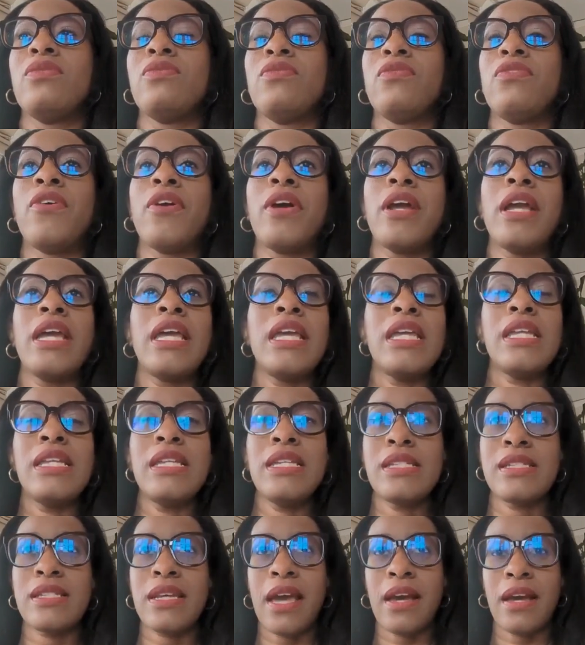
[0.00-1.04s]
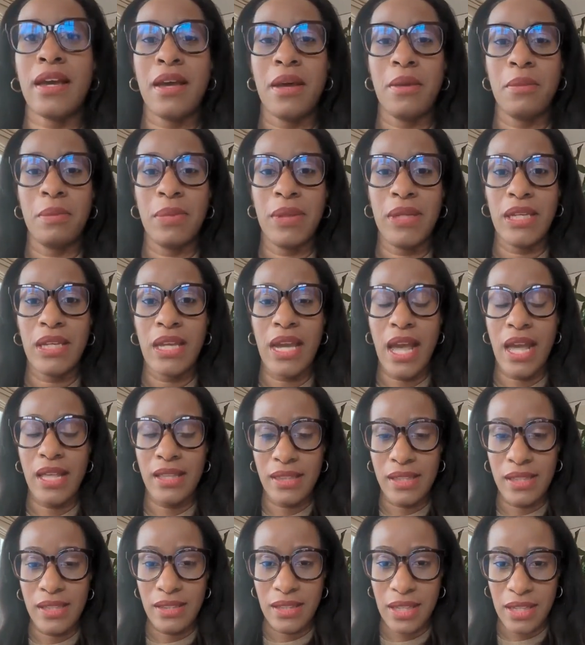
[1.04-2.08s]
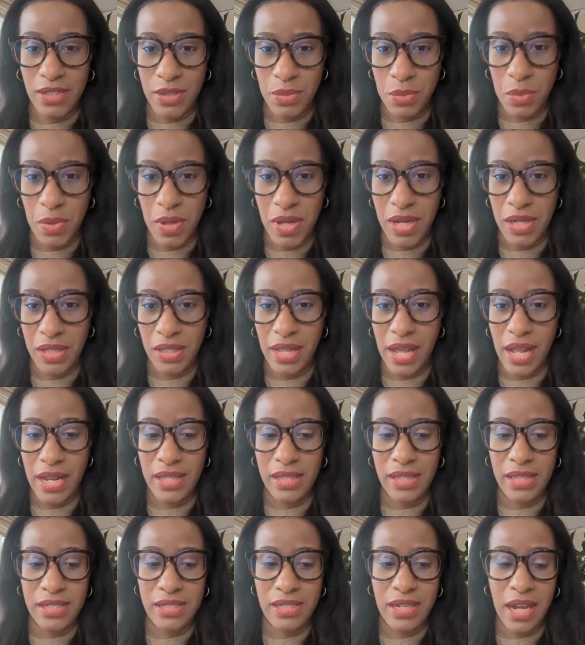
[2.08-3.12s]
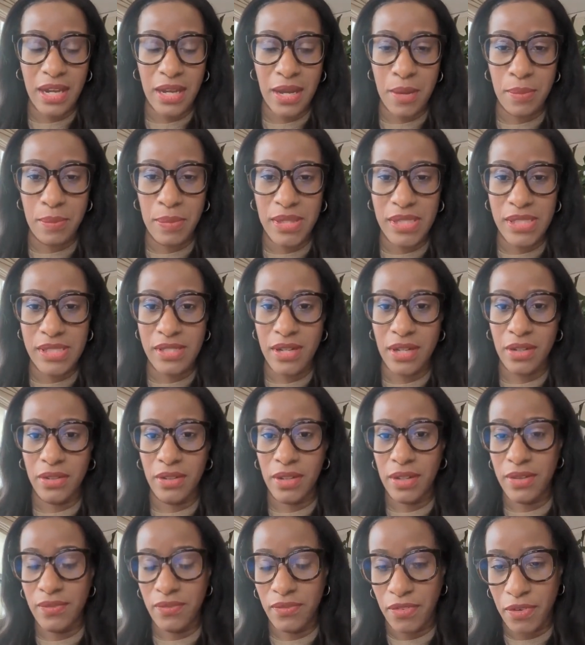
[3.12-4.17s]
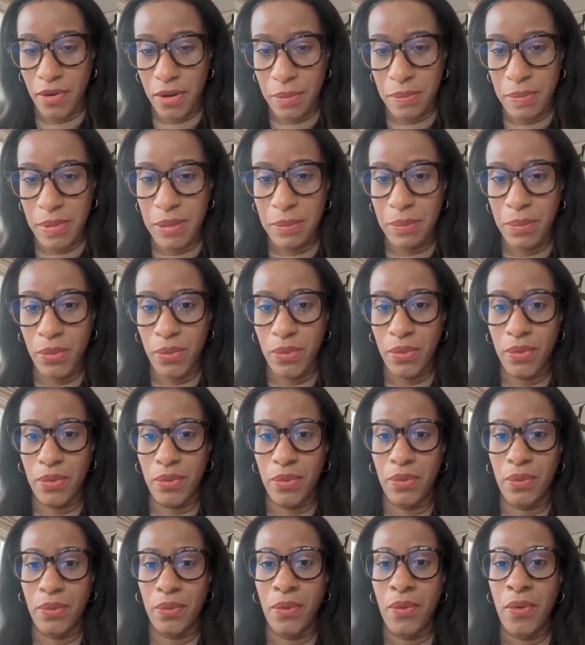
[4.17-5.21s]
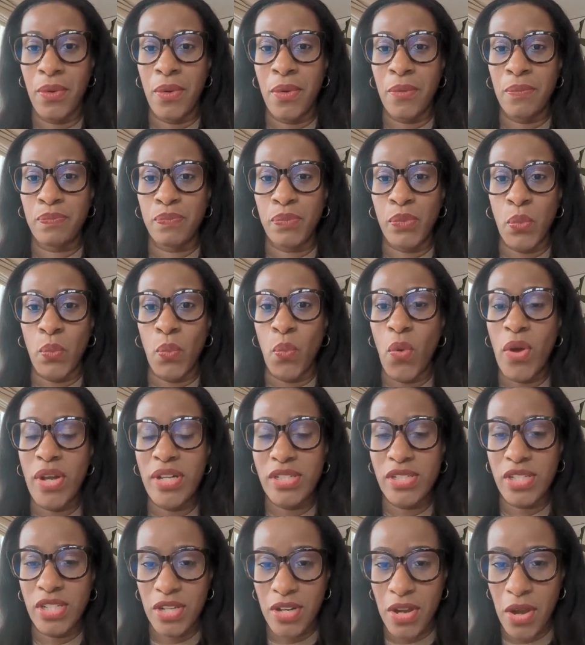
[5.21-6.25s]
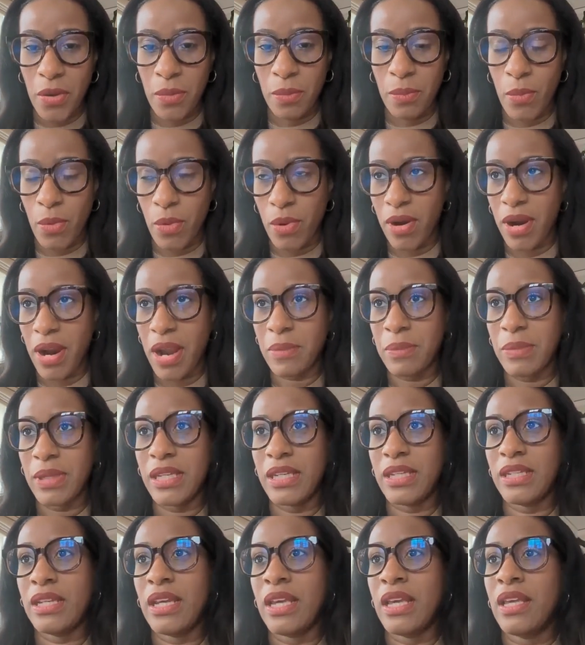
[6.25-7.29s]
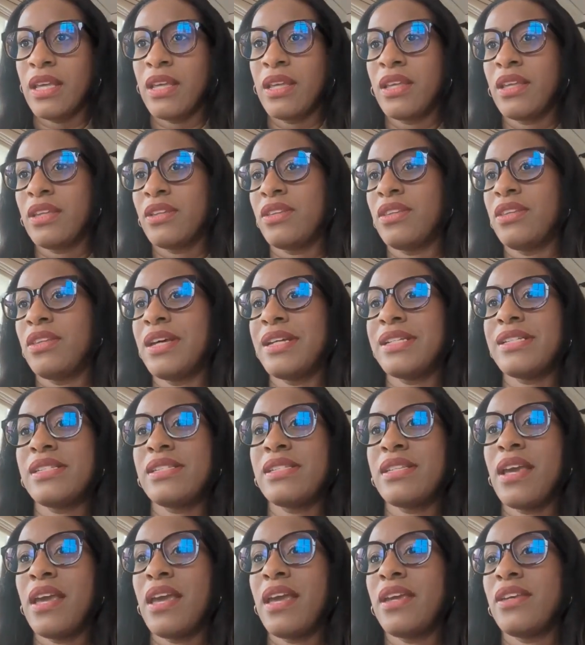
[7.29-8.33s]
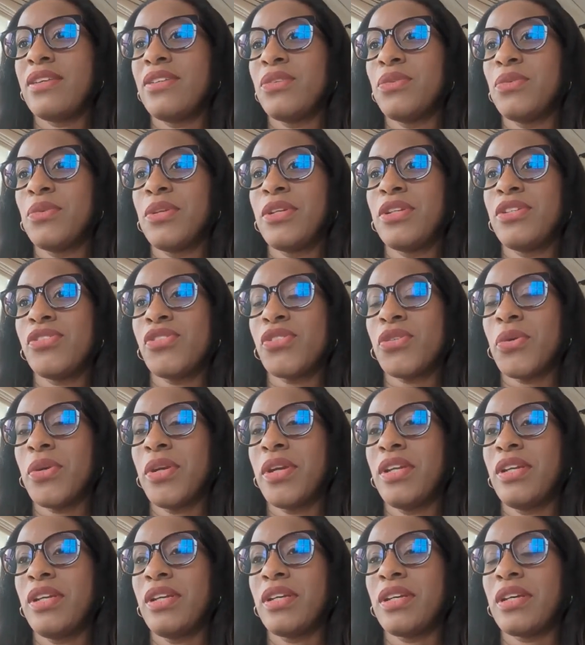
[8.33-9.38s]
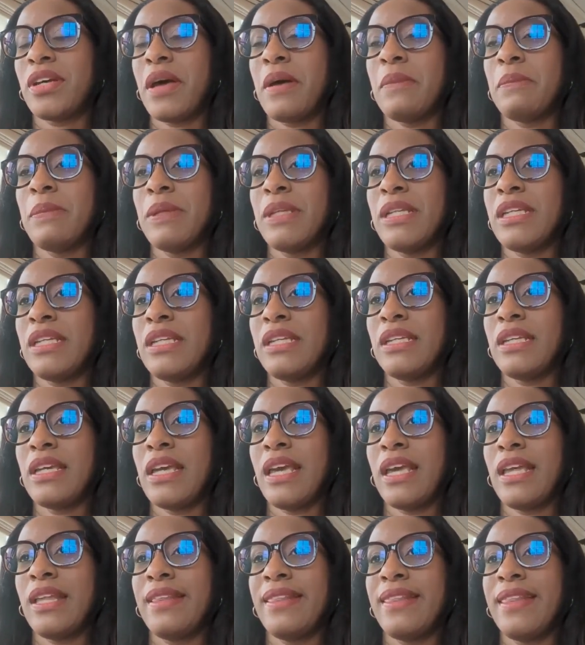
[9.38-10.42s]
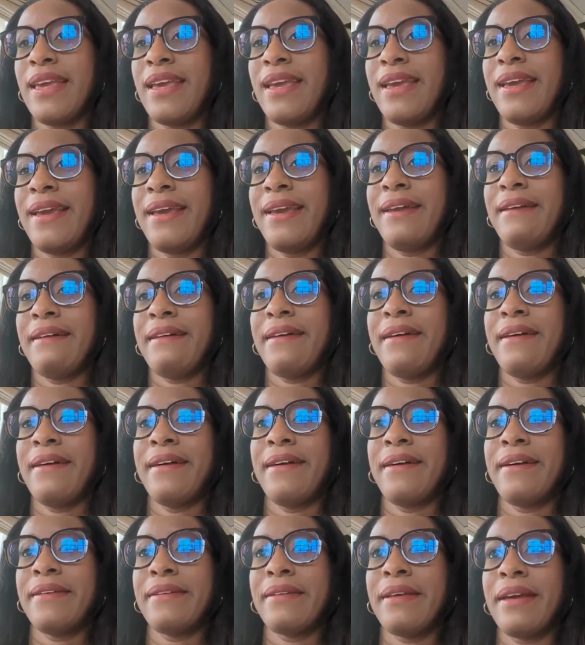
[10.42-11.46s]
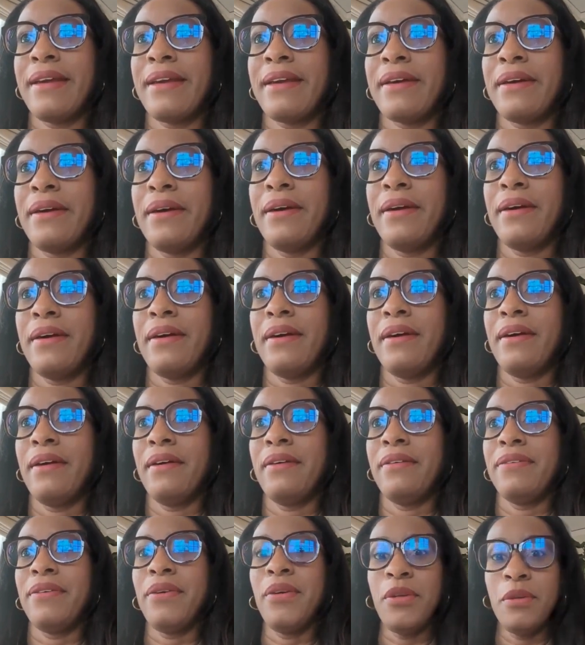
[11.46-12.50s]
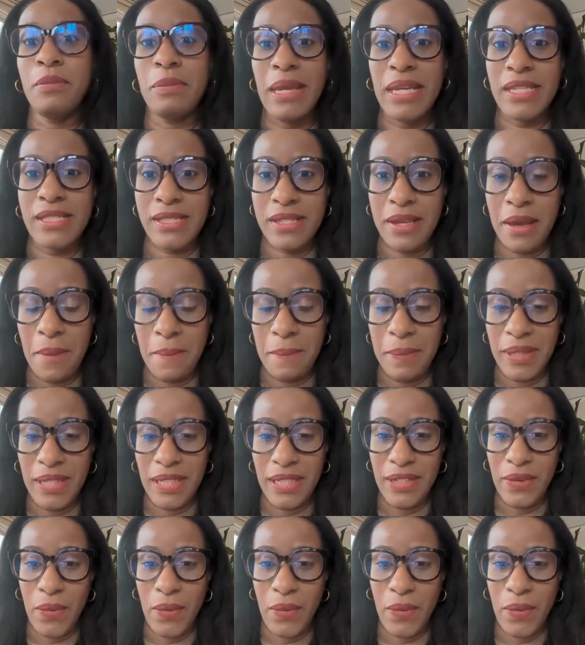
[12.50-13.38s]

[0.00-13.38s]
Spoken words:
for any tech company, I think that's what a lot of the tech companies are looking for. People who want to know more. I mean, let's say you want to join a company and they are like a food-based company,